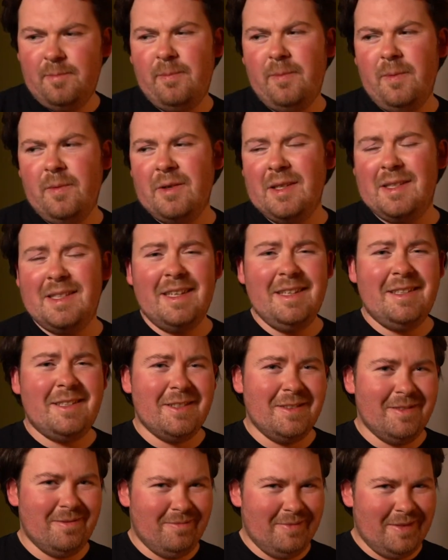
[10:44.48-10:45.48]

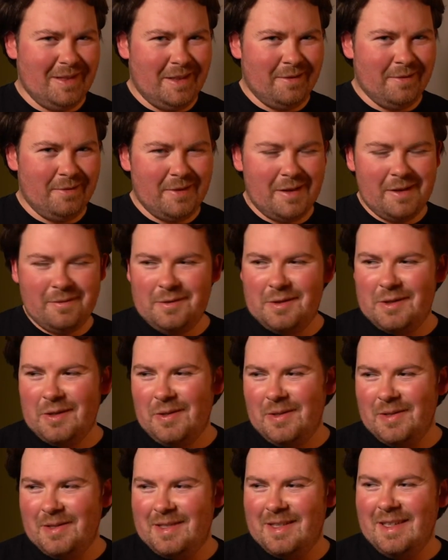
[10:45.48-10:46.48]
recital of
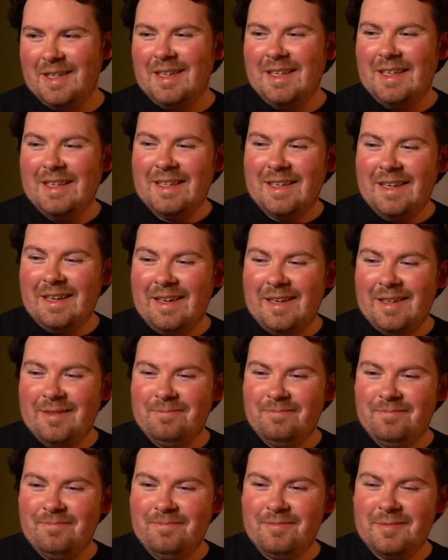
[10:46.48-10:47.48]
sorts.
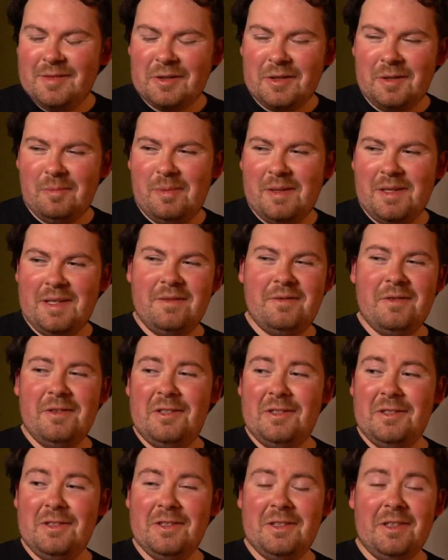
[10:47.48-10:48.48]
Just going to play a few
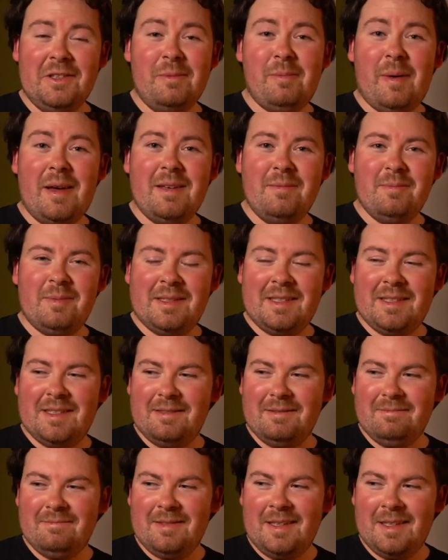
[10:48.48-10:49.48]
tunes on the
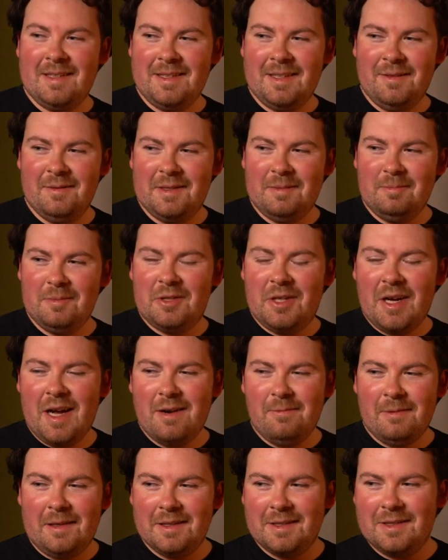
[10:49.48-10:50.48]
pipes and give you some
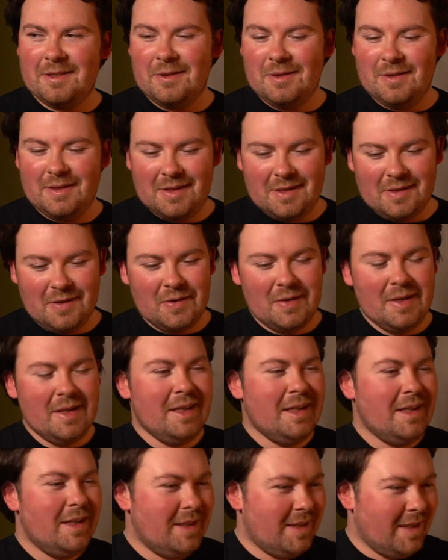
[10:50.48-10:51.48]
chat whilst doing so.
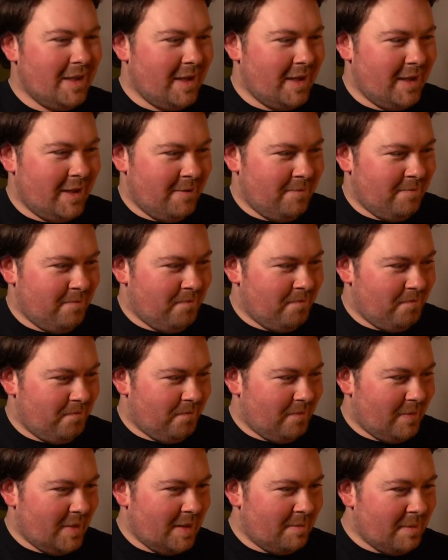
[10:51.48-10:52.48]

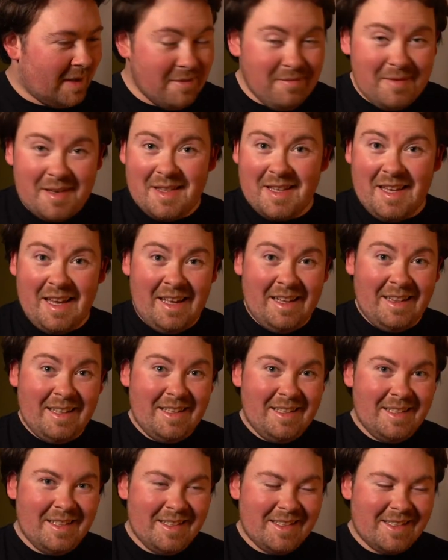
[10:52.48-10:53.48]
Might even get the
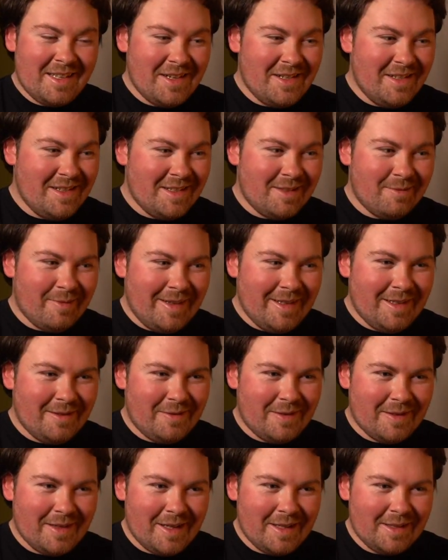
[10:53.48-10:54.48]
illins out as well
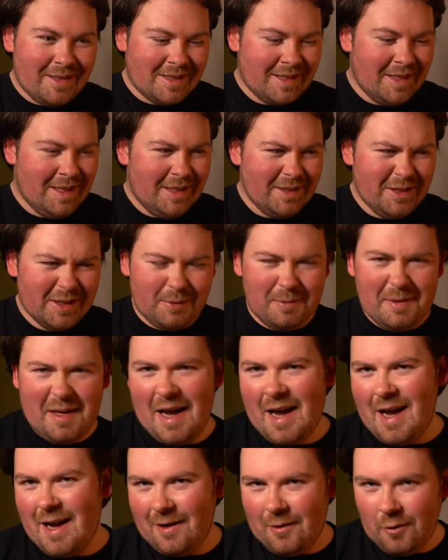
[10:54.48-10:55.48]
for that. Just a wee
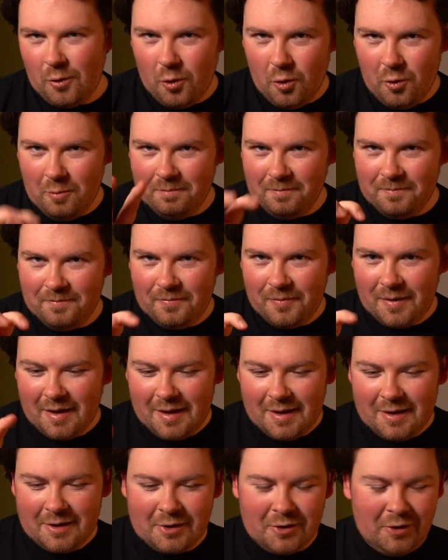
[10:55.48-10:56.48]
at-home
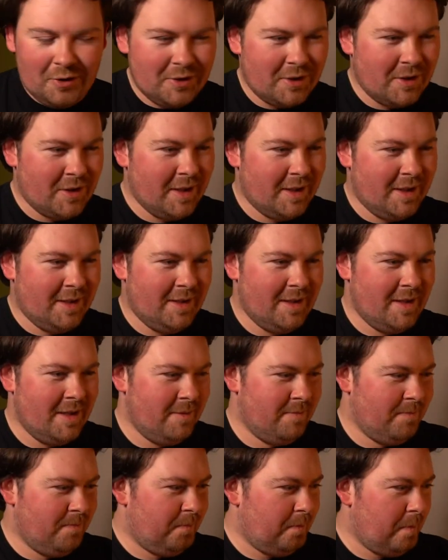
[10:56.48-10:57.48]
concert
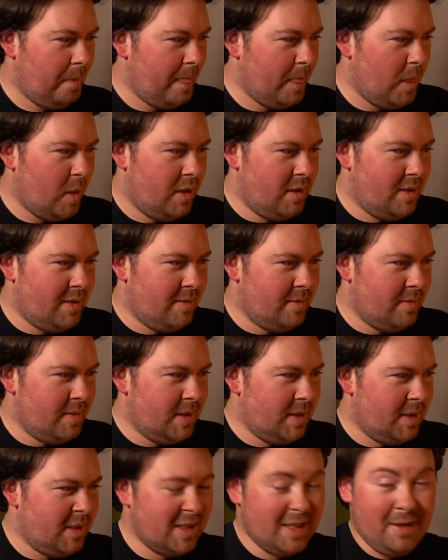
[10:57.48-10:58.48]
thing.
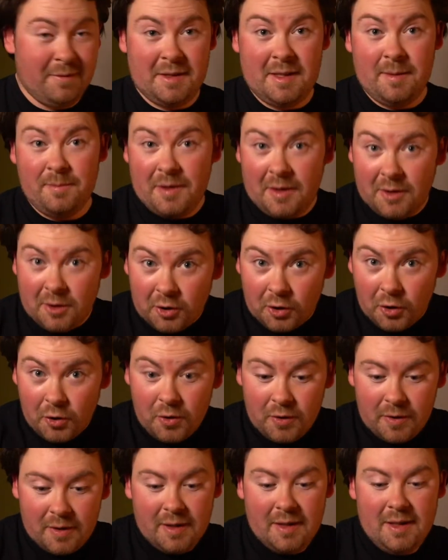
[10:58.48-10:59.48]
Just give us something to
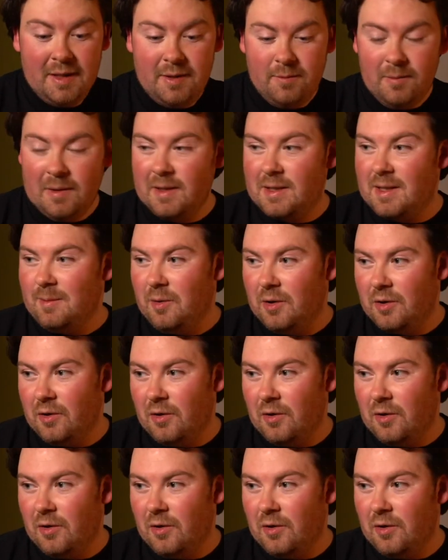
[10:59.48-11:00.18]
do whilst I'm on